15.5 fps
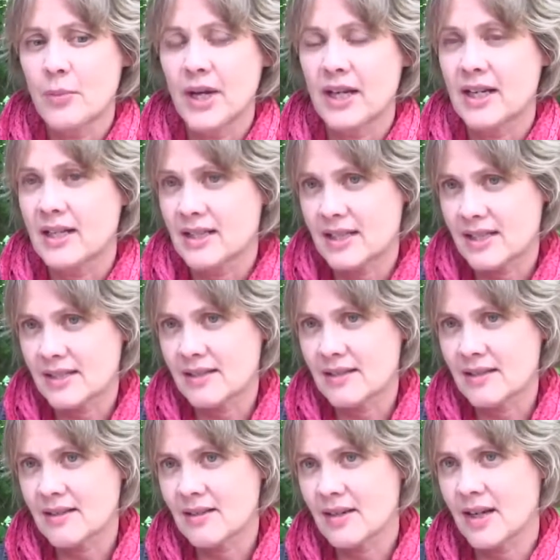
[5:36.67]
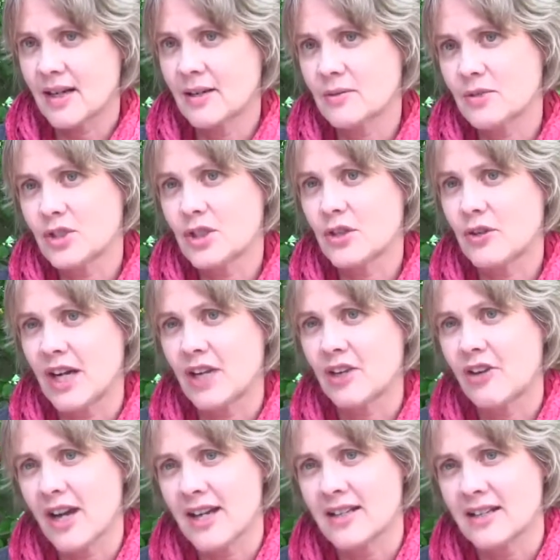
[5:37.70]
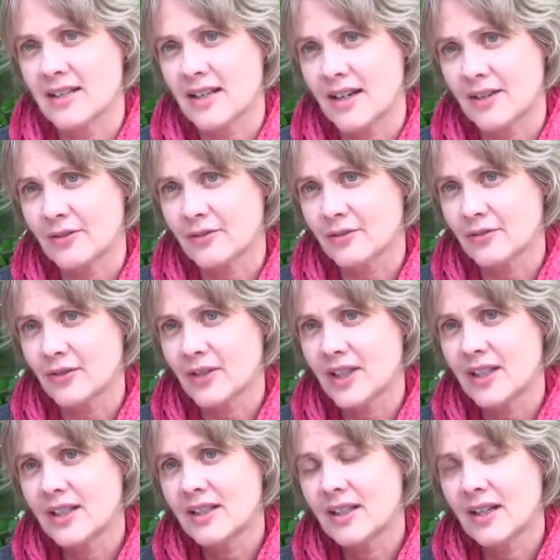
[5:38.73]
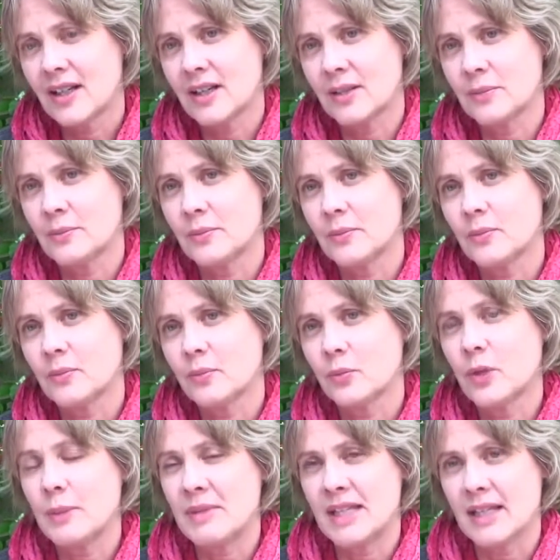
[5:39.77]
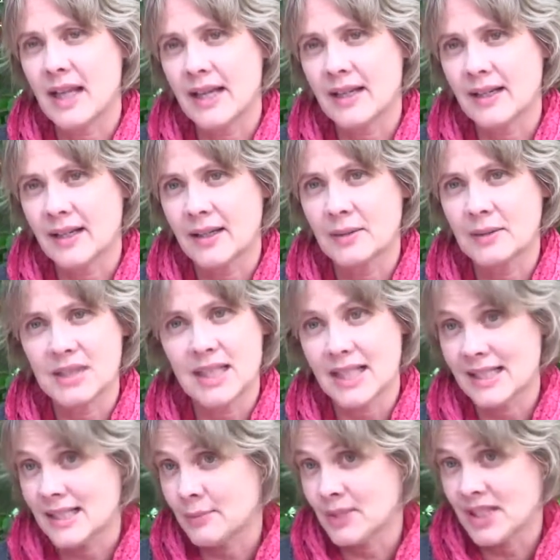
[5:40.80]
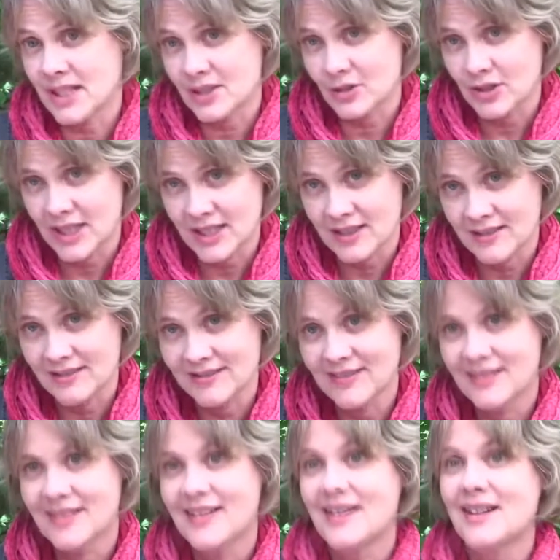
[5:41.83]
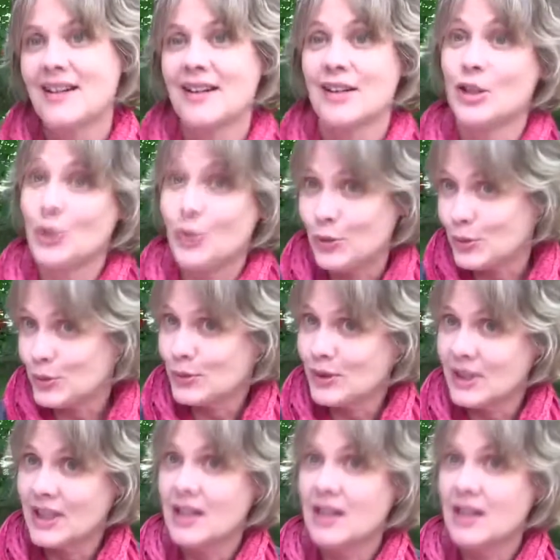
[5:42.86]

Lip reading: But it's to the great credit of women like Taslima Nasrin, you,